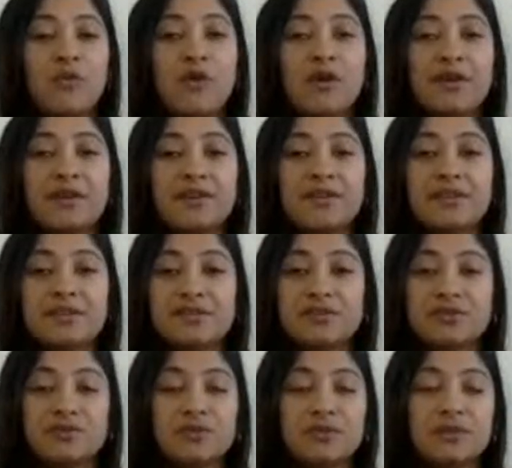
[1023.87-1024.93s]
water.
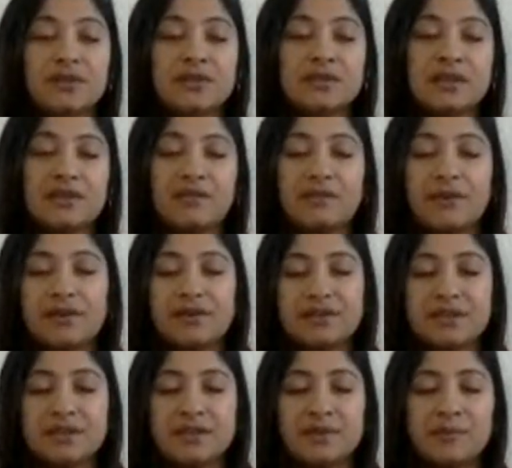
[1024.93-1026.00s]
Do this thing first
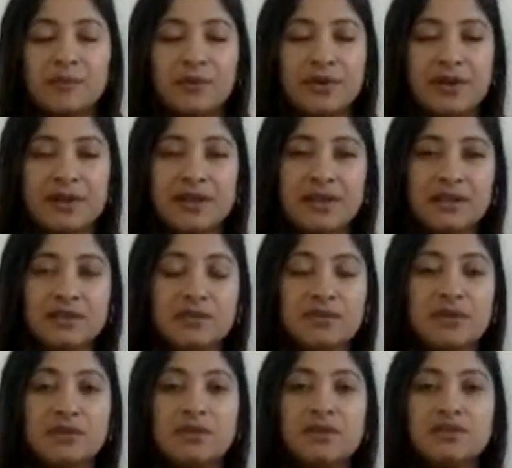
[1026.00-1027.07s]
thing in the morning. You
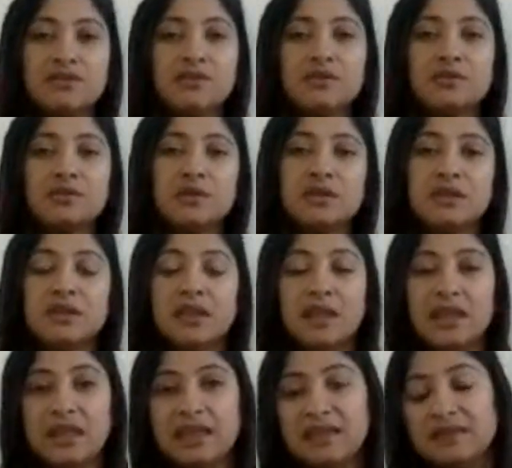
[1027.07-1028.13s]
can also do it in
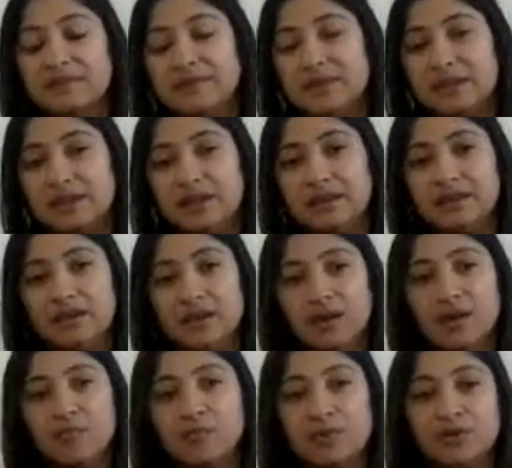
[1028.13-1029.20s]
the evening,
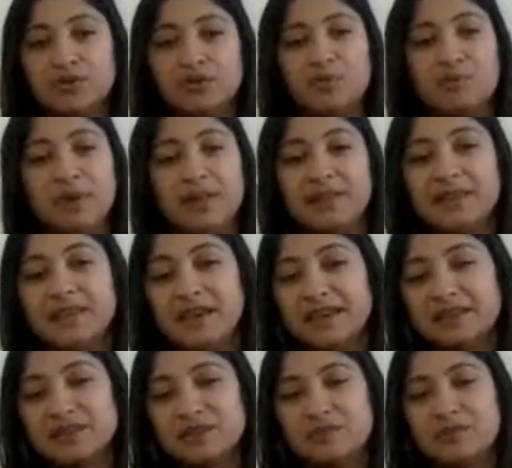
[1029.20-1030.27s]
but your belly
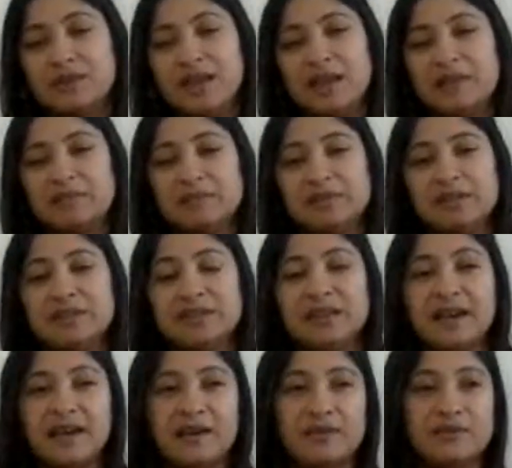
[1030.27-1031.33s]
has to be emptied
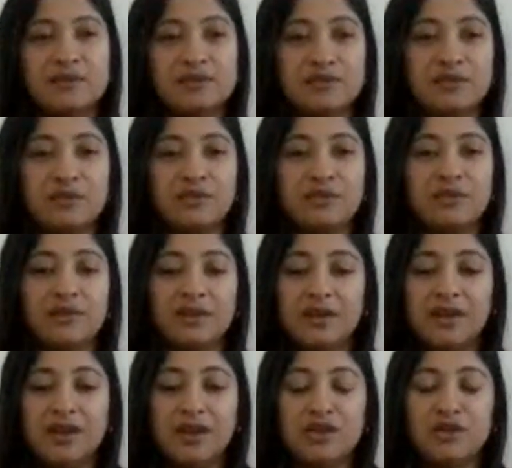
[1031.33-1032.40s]
out. Your
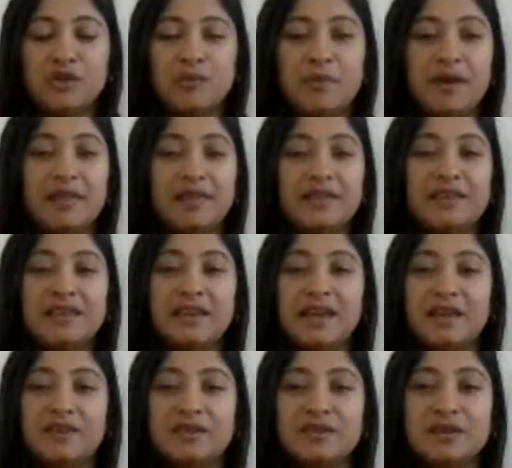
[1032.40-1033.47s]
belly
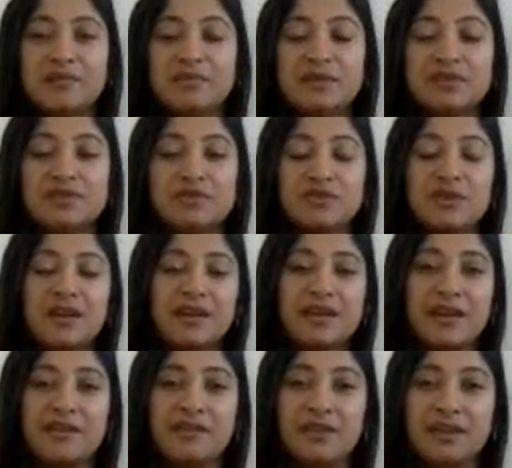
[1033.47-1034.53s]
and your tummy should not
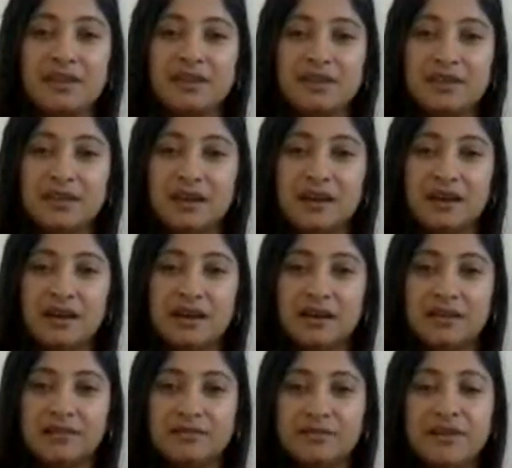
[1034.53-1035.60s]
have any
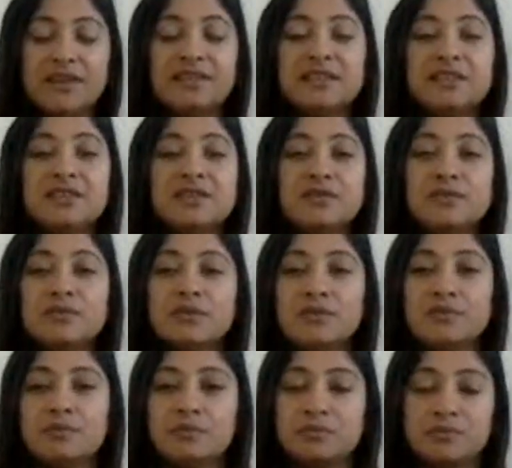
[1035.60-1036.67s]
residue.
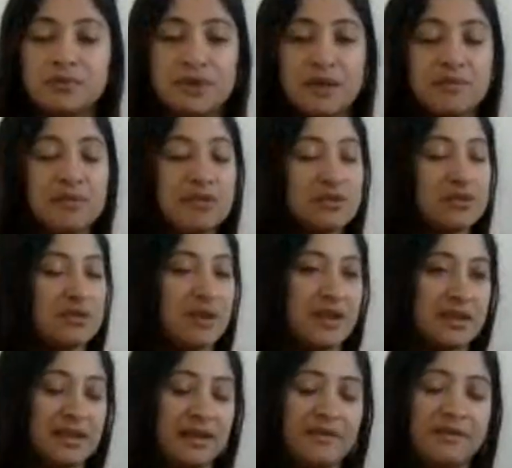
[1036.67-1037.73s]
Your tummy should
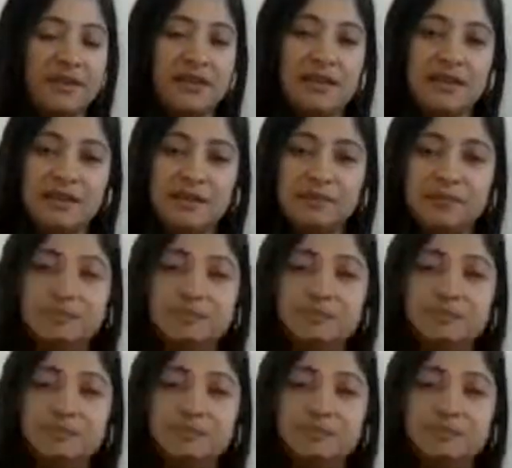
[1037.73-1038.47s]
not have any.